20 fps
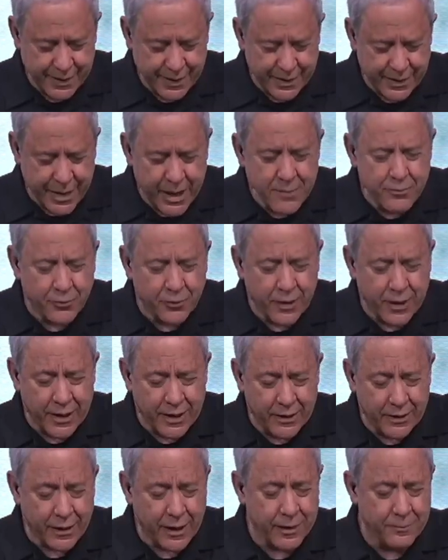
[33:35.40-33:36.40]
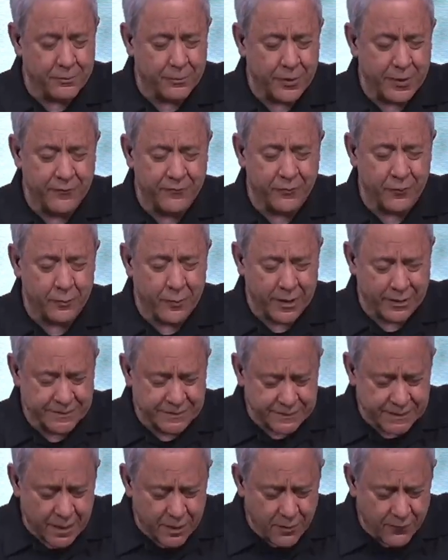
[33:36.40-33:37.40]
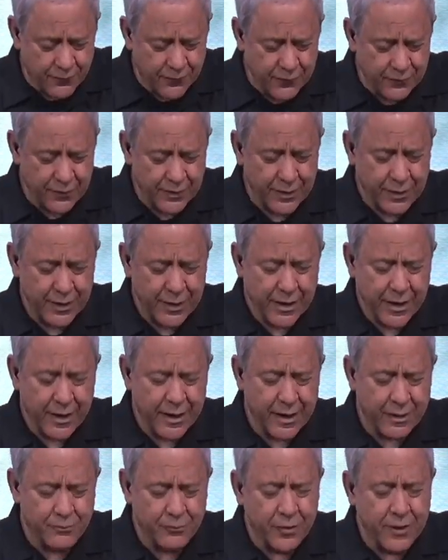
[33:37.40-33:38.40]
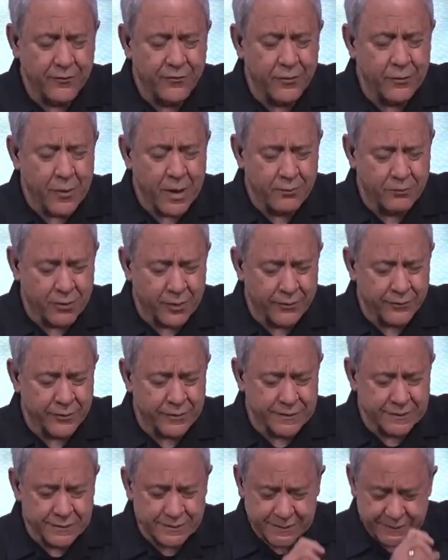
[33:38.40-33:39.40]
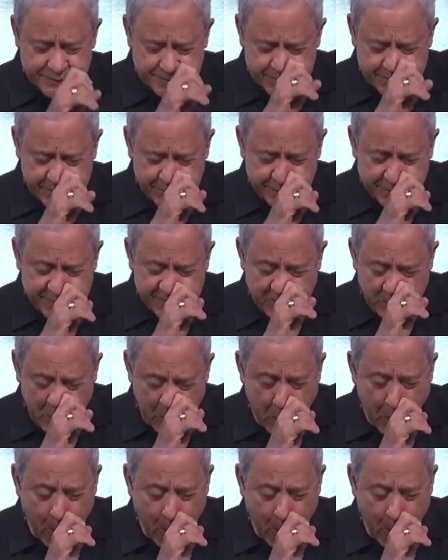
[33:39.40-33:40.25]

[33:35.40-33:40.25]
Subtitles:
And I pray for myself, and I pray for my brothers and sisters,